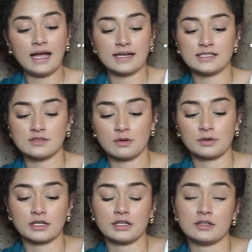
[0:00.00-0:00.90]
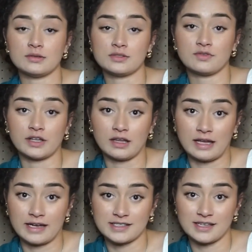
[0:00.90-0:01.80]
that is what we're gonna use for the
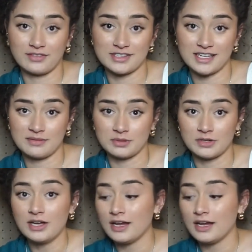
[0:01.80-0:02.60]
legs of the table.